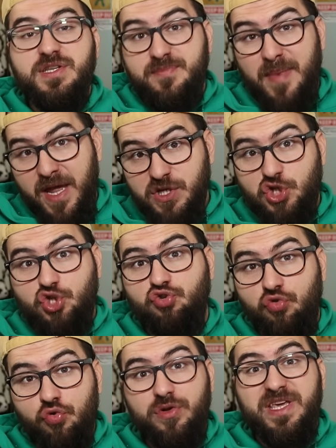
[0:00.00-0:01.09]
This man is
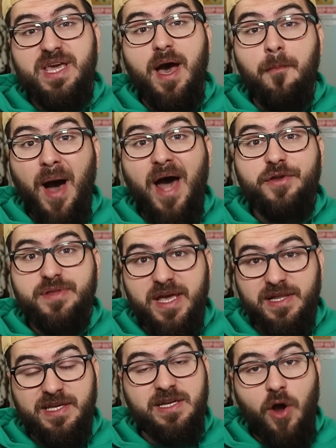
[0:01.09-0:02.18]
truly a modern
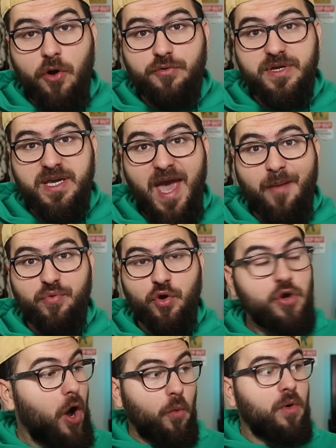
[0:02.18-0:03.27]
day Leonardo DiCaprio.
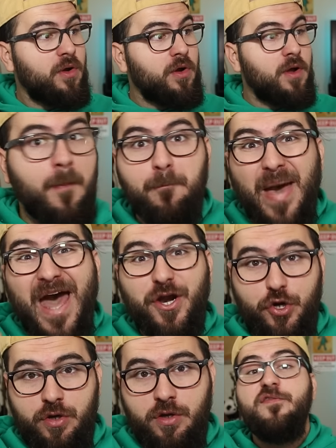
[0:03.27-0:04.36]
No,
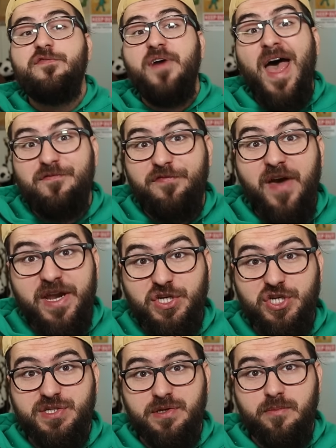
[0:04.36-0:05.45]
Better, fat
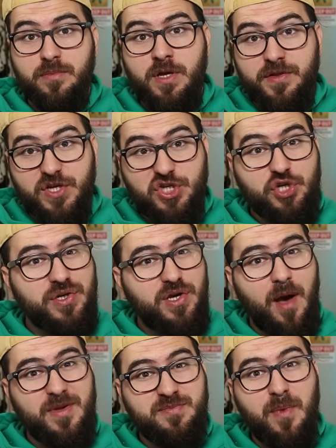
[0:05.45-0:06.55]
fetishism. This shouldn't
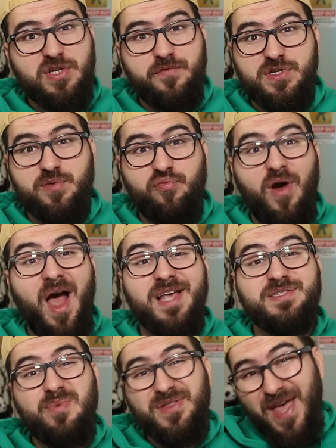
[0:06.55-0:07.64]
come as much of a
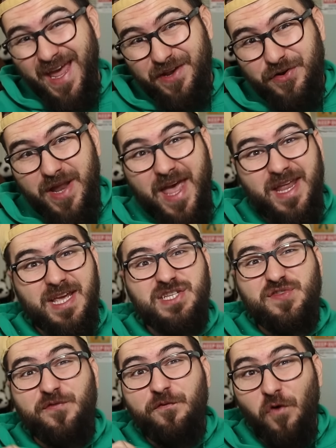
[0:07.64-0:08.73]
surprise, but the internet
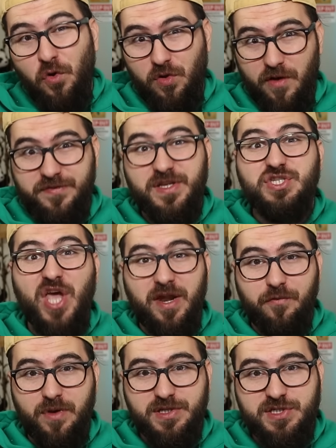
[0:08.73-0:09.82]
is full of
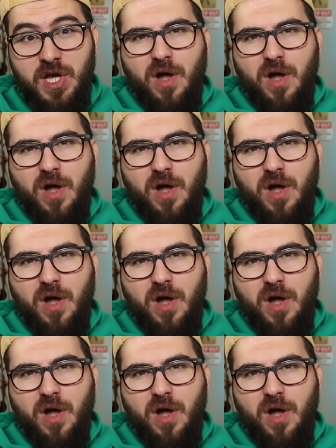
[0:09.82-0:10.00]
degenerates.